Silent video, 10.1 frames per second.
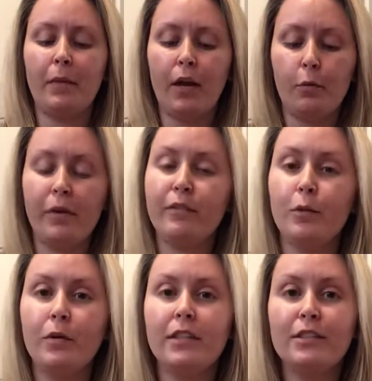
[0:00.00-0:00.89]
I hope
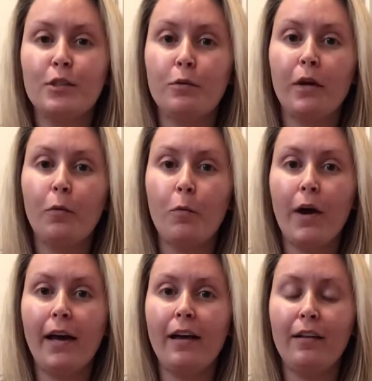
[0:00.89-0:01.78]
everyone is doing
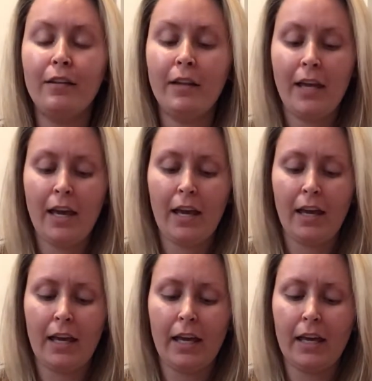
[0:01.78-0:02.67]
well.
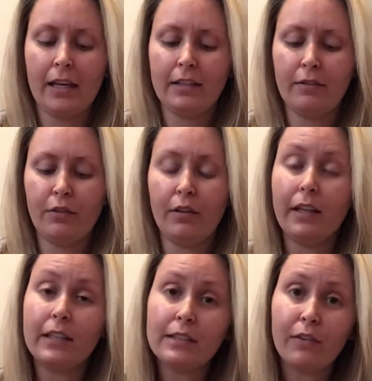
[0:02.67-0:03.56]
And if you
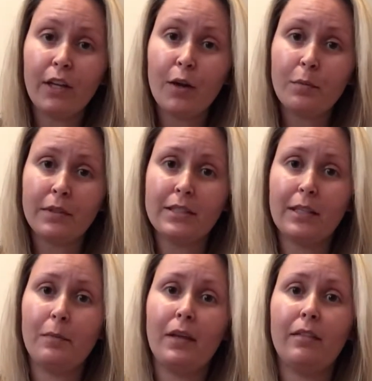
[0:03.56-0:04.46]
like this video, please
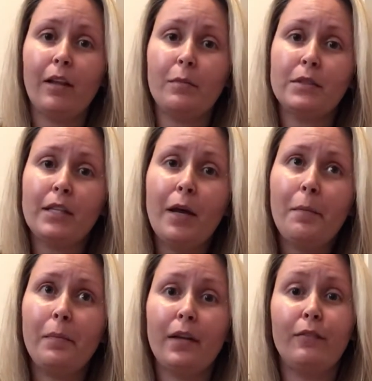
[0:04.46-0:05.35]
give me a thumbs up.
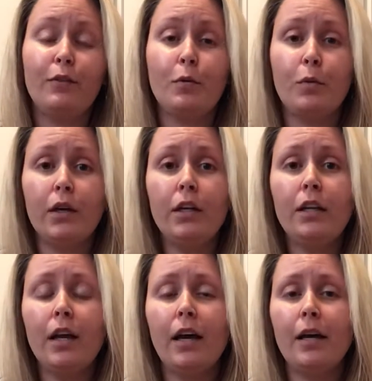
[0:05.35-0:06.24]
And if you would,
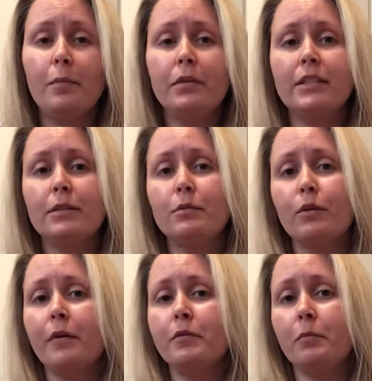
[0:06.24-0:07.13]
uh, please
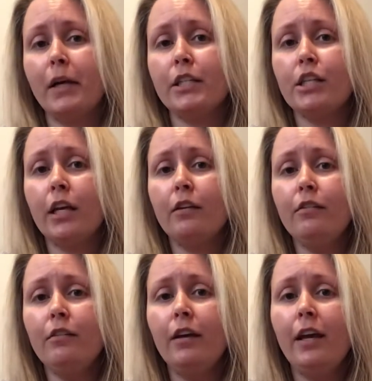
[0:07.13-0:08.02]
subscribe to my channel.
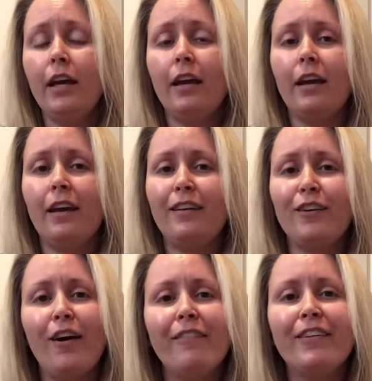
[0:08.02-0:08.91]
And
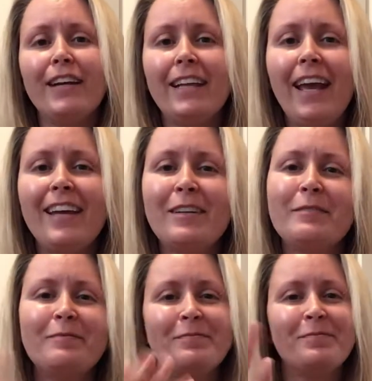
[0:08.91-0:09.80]
y'all have a great day.
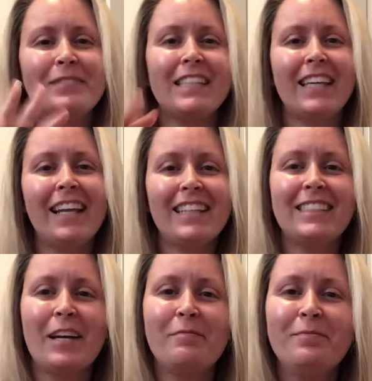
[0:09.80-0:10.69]
See you next
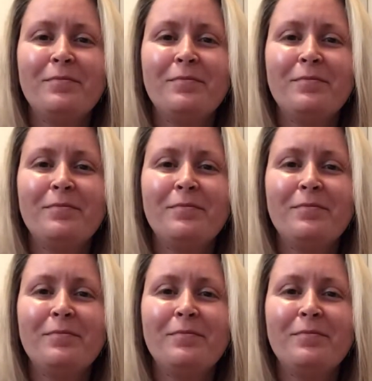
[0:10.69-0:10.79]
time.